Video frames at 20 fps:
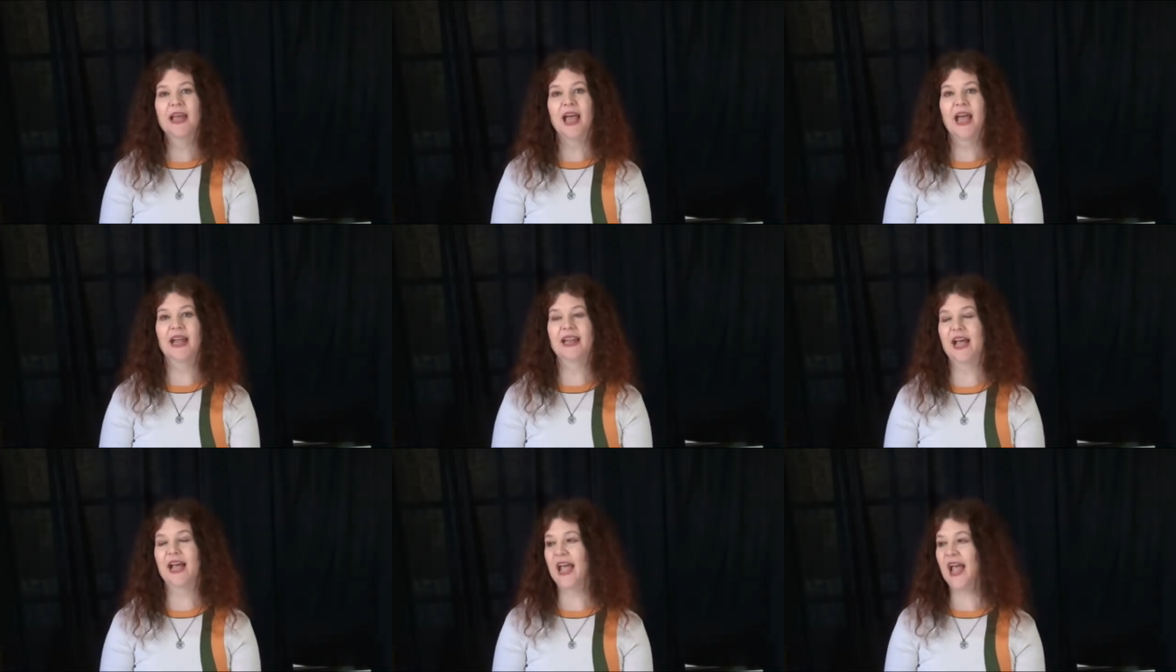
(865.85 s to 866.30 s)

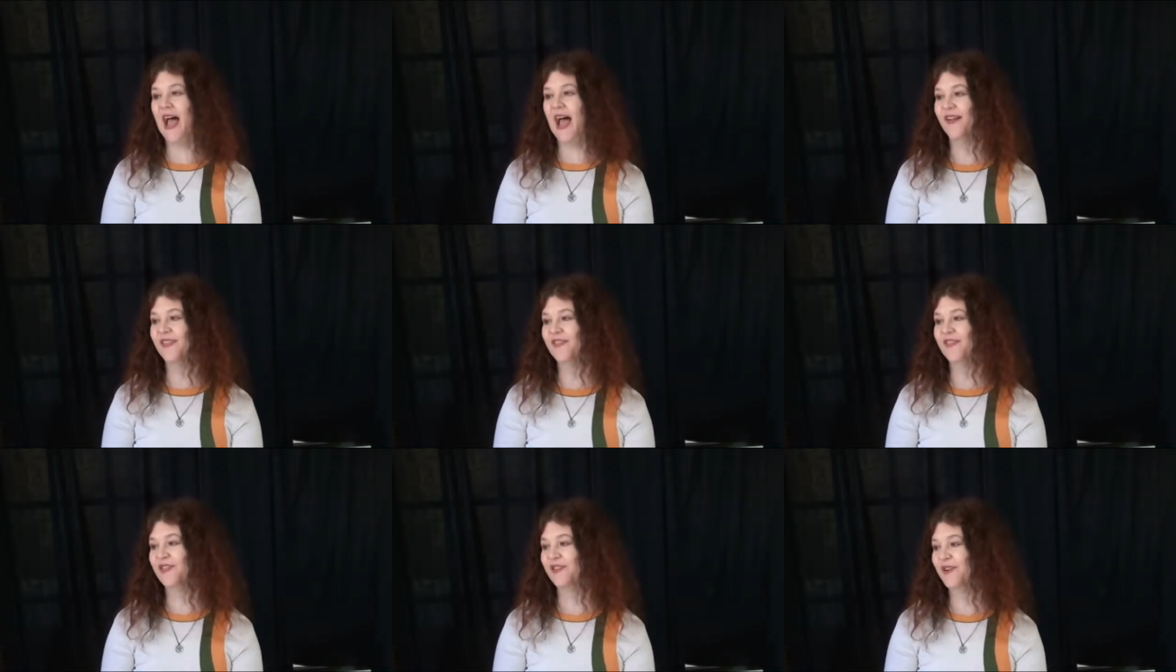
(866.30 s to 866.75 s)
and I
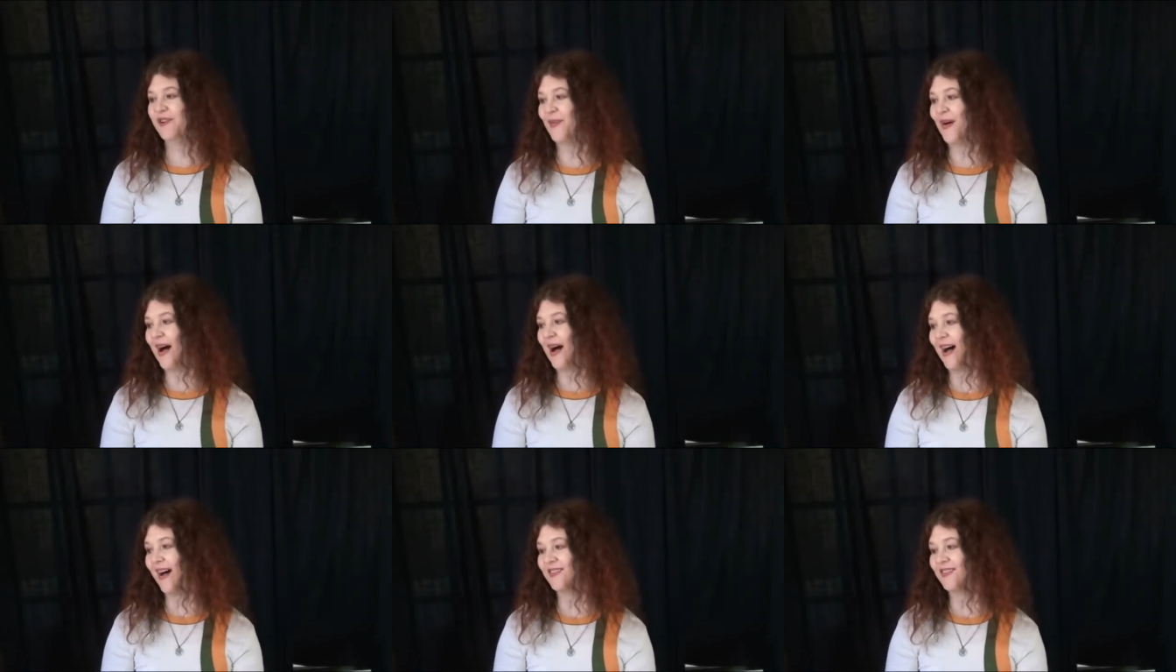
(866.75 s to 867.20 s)
had
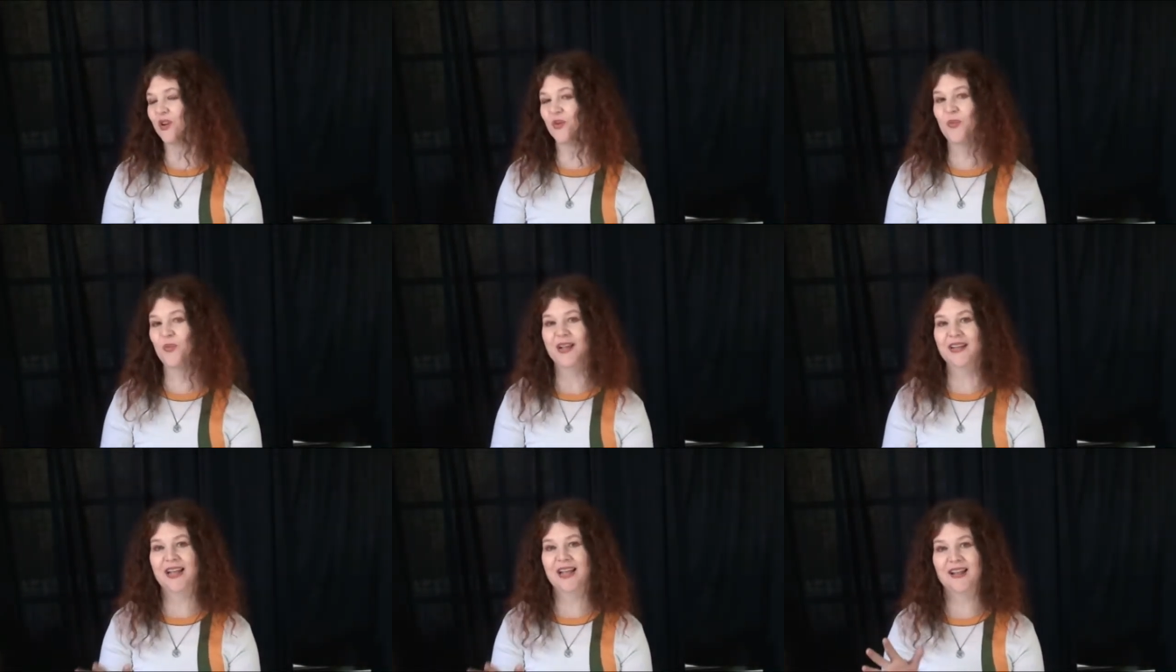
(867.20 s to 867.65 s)
to
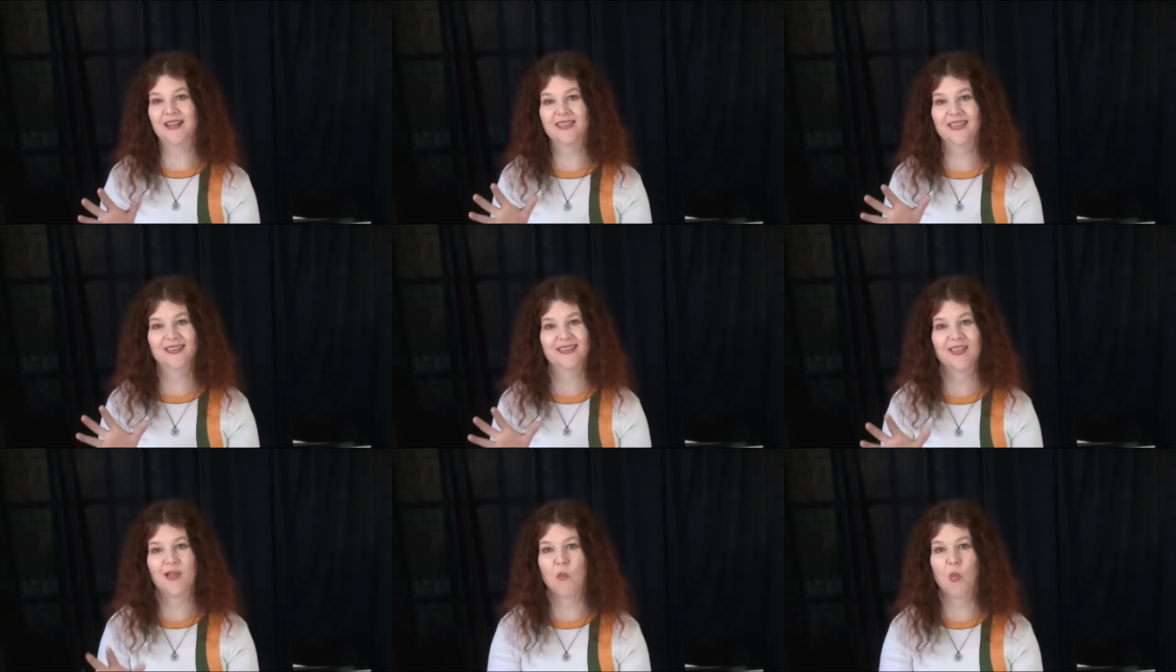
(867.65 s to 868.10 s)
wait and edit
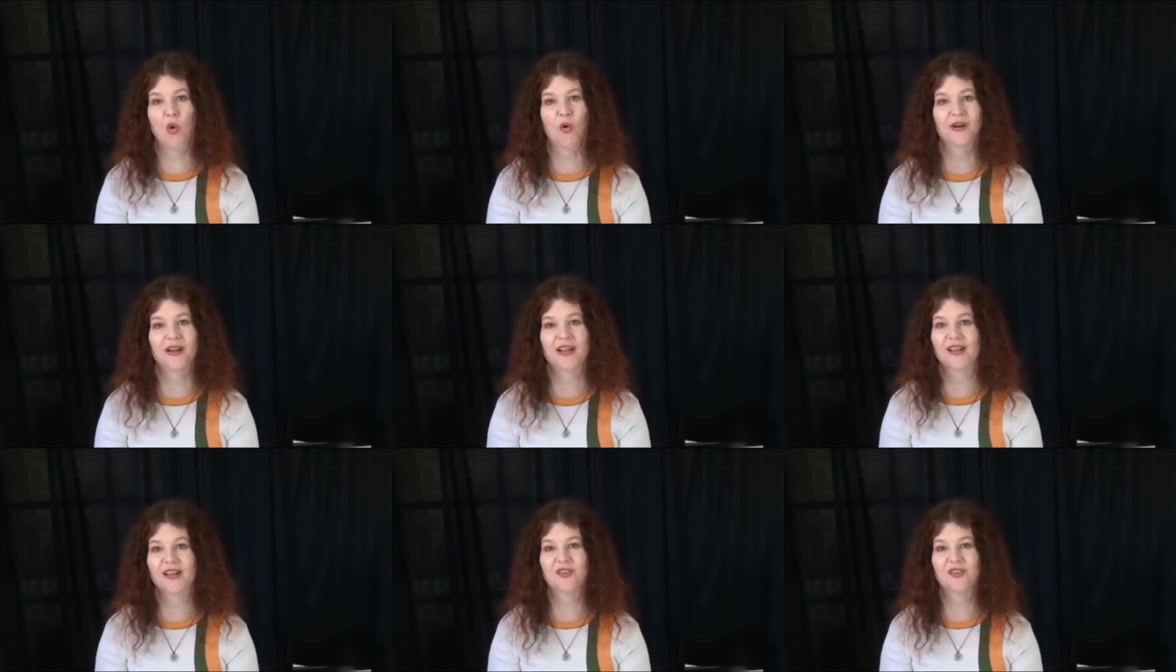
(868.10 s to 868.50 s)
this in the morning,